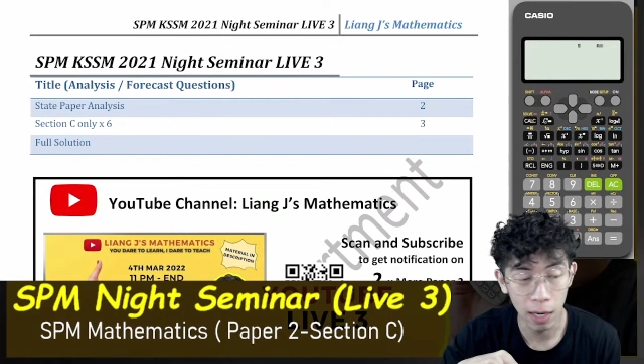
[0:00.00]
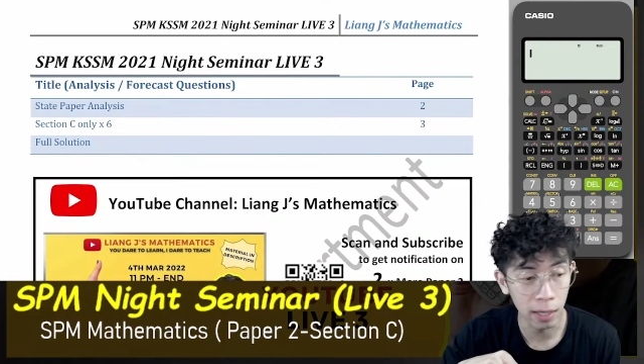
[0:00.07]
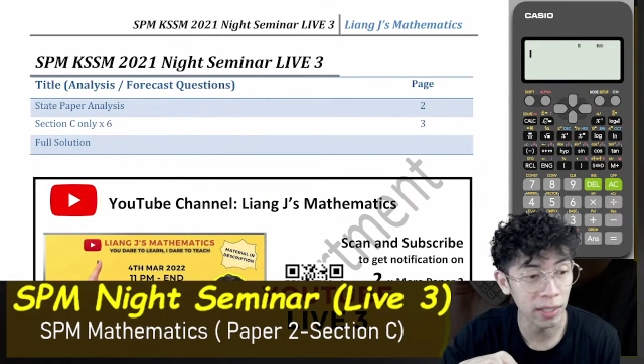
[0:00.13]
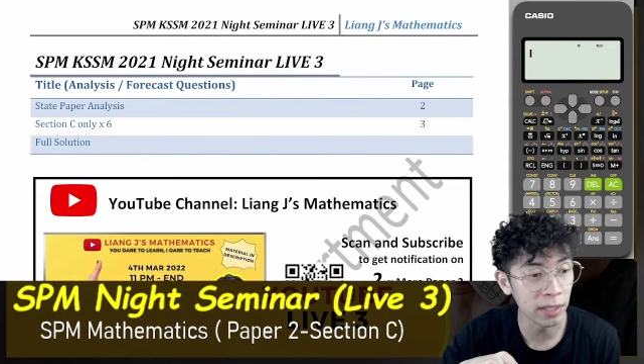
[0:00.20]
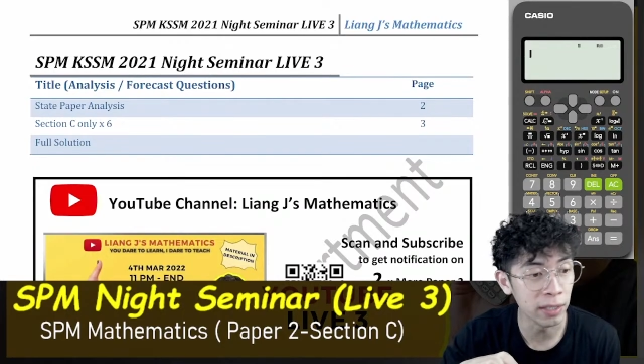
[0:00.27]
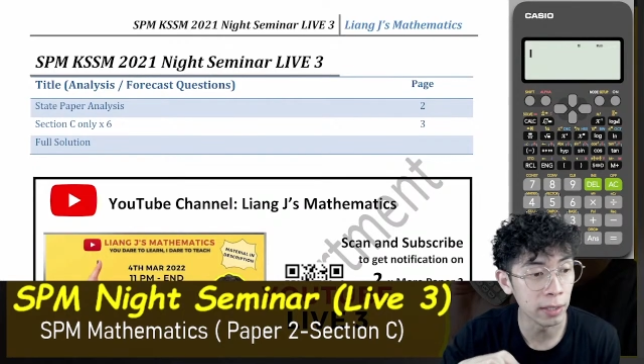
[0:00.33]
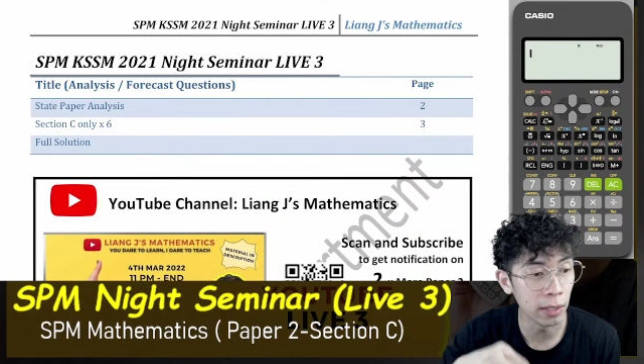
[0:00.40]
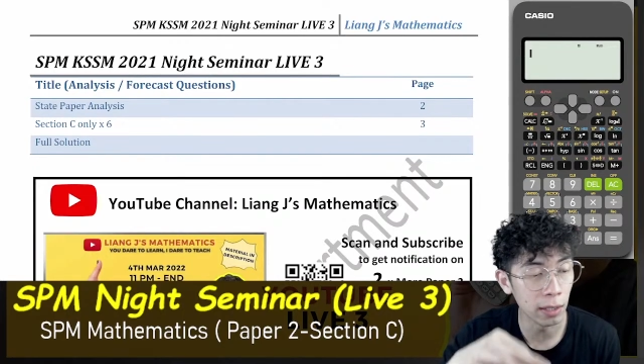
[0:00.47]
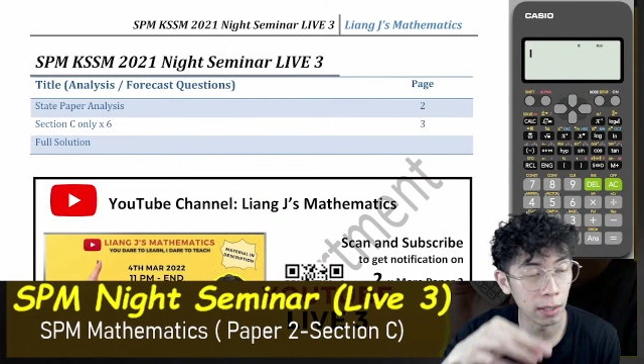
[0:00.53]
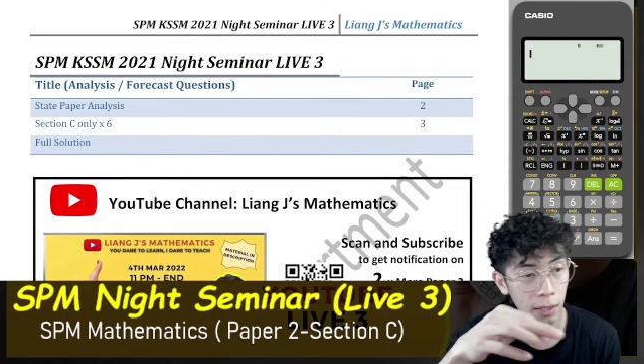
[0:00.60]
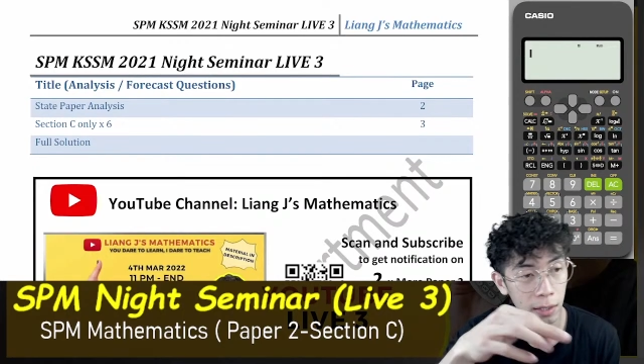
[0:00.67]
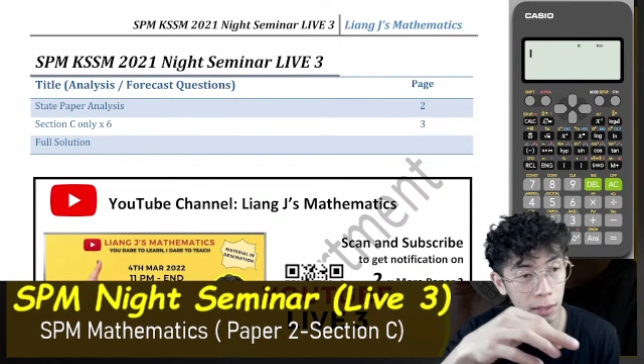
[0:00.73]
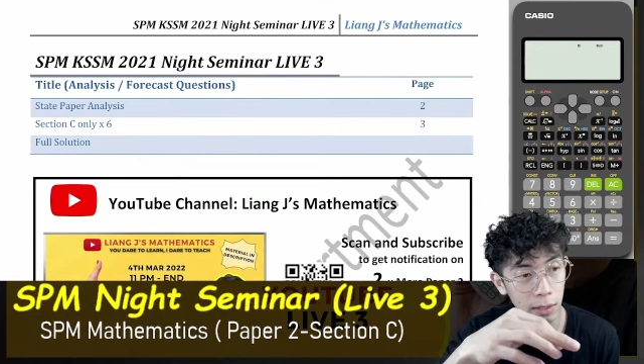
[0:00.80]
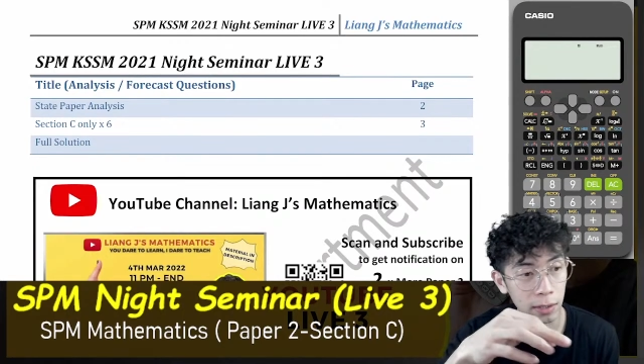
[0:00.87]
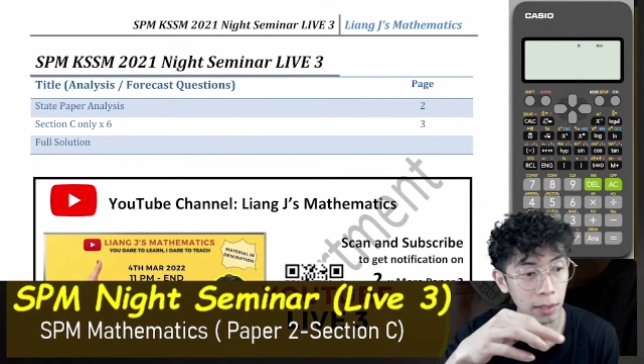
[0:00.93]
In
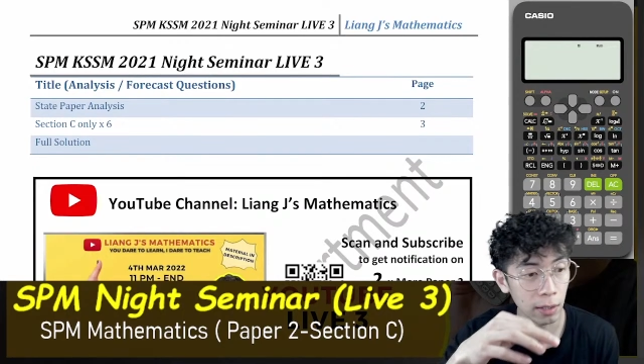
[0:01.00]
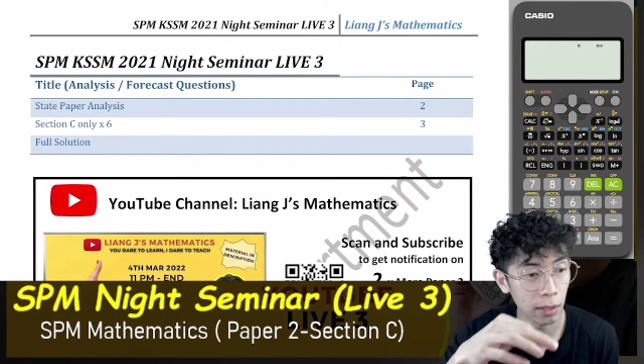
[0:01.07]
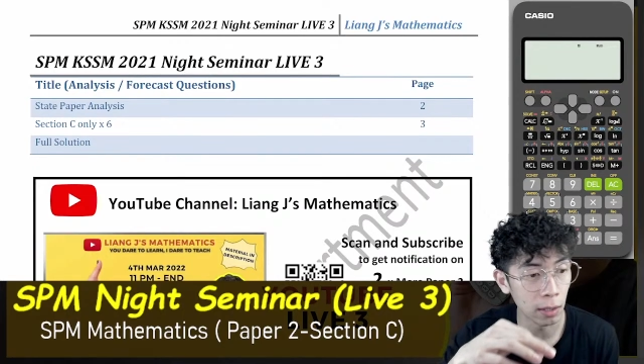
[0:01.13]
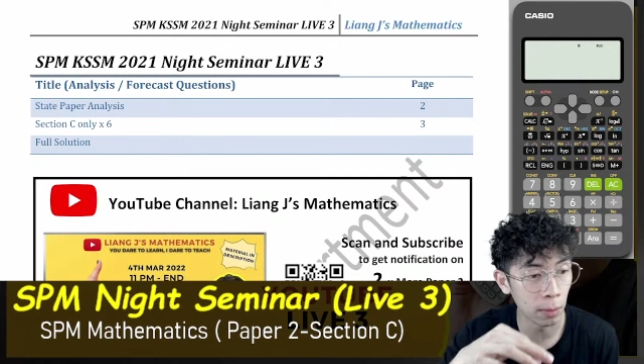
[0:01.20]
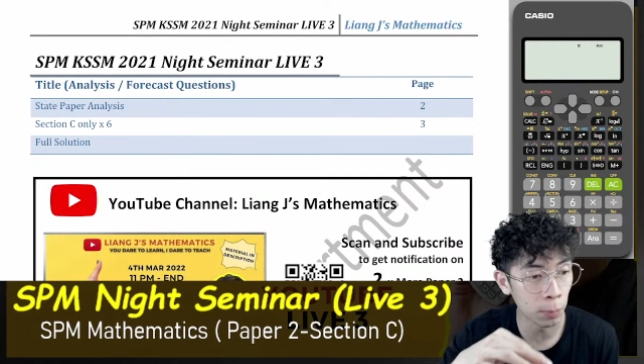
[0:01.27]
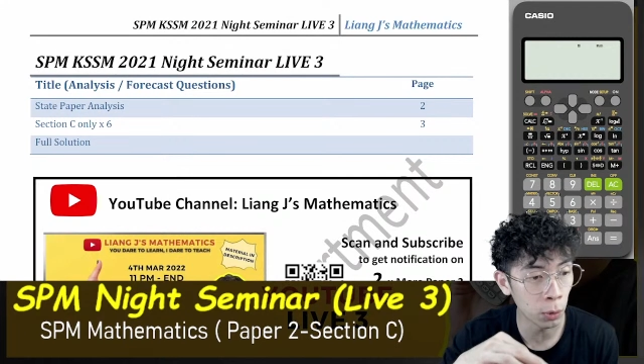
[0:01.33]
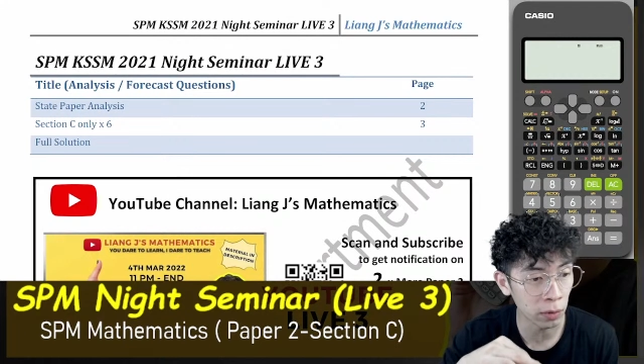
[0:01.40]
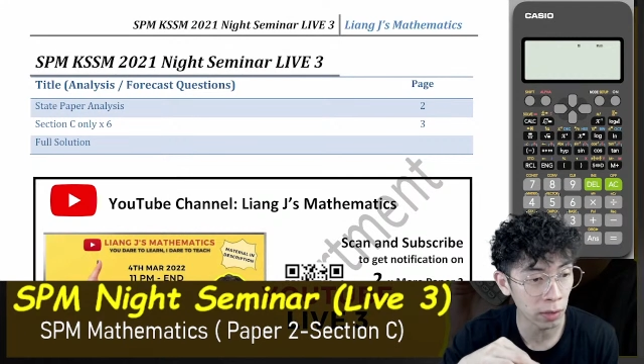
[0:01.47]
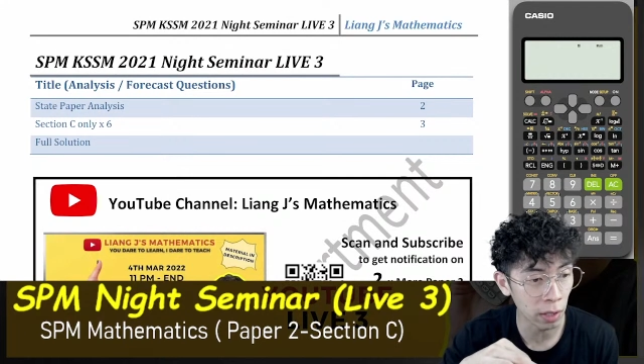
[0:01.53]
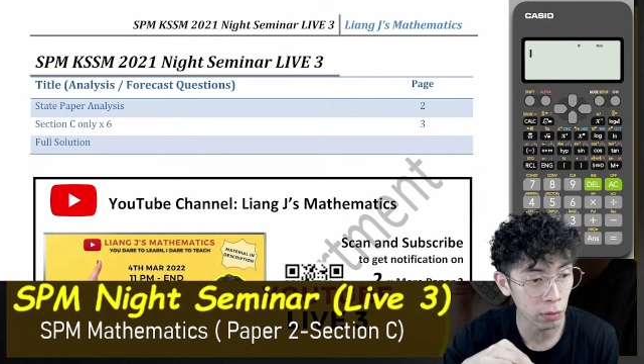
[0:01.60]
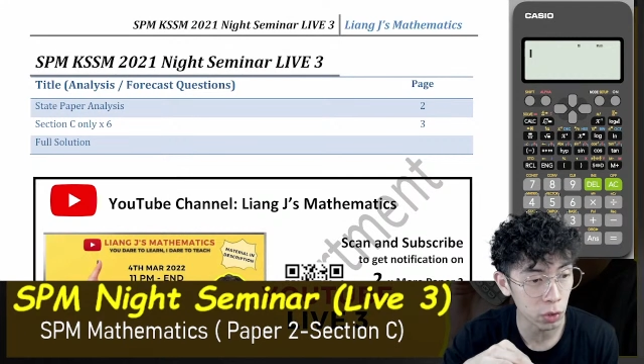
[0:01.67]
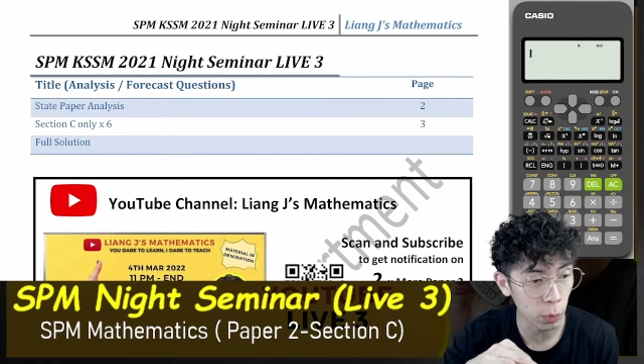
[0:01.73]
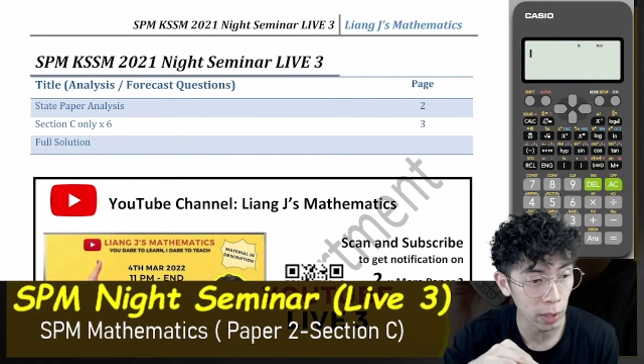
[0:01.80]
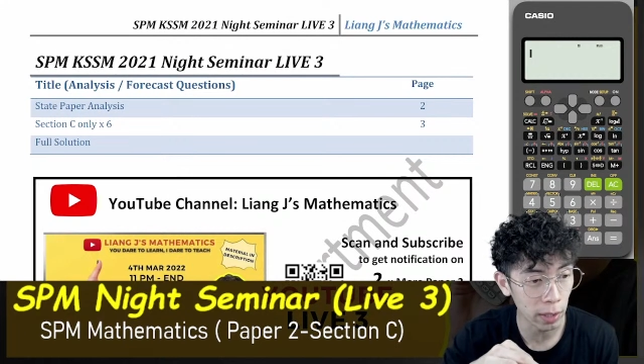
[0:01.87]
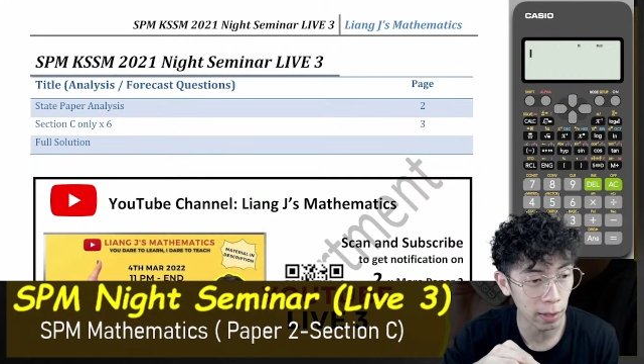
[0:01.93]
the book there
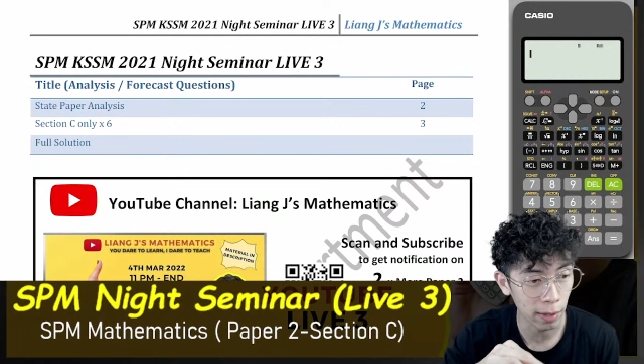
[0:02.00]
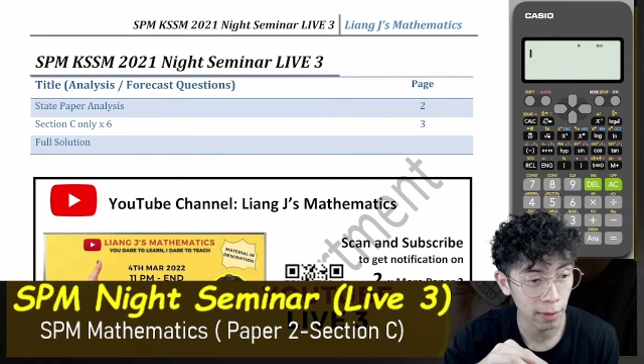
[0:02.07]
is one.